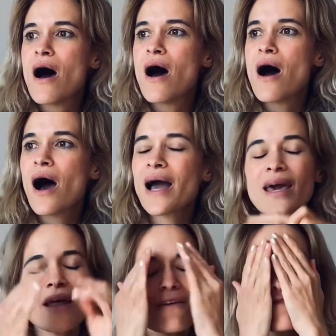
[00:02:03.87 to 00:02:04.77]
I get
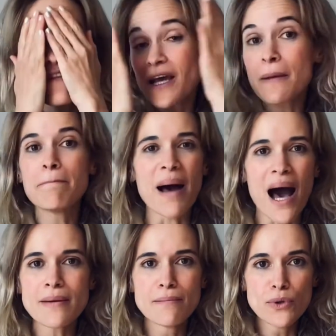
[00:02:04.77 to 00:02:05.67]
in fucking
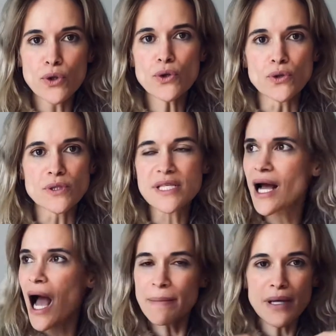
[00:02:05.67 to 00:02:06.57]
bad moods. Like,
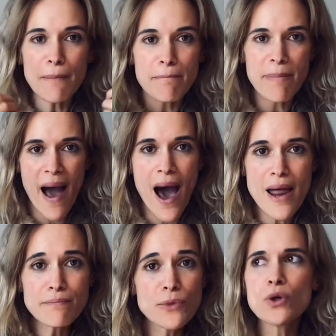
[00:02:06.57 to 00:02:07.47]
I'm in a bad
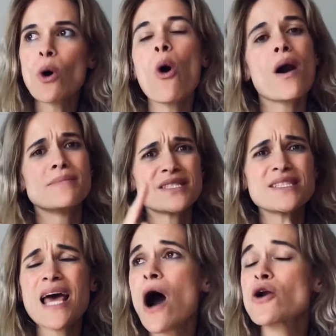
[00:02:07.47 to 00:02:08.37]
mood, or I'm
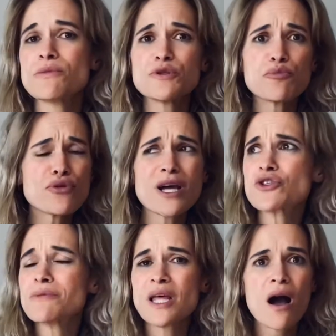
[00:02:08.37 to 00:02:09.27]
down, or I'm depressed, or I'm
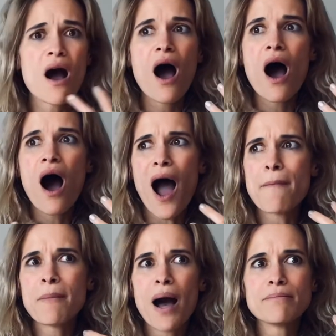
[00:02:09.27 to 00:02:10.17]
like,
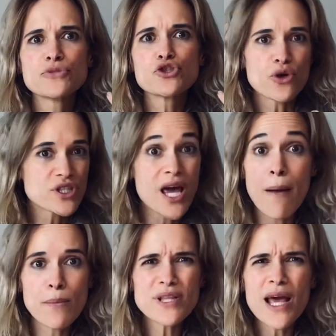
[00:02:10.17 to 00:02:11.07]
I'm
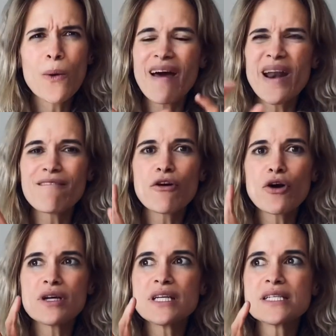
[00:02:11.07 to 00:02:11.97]
short-tempered, like whatever
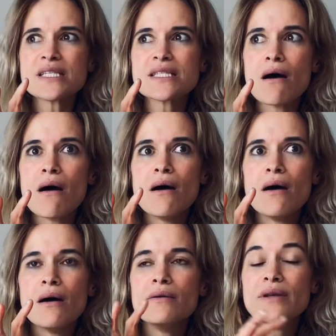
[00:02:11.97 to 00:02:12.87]
is
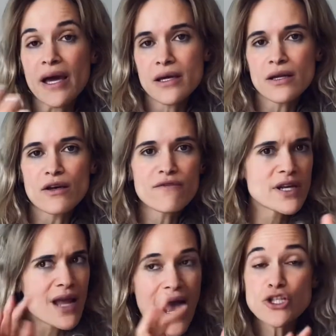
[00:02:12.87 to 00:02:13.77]
negative and
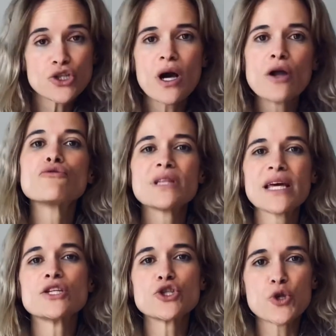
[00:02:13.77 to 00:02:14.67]
actually
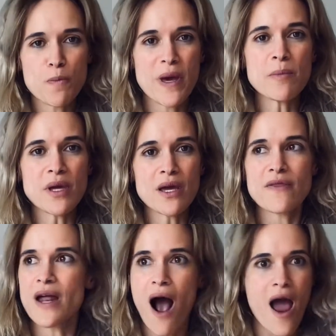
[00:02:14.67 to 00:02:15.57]
unrelated to the baby
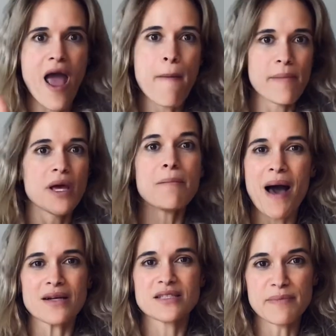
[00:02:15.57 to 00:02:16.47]
that I am
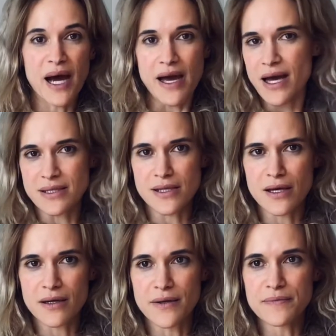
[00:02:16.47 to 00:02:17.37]
impacted by as like a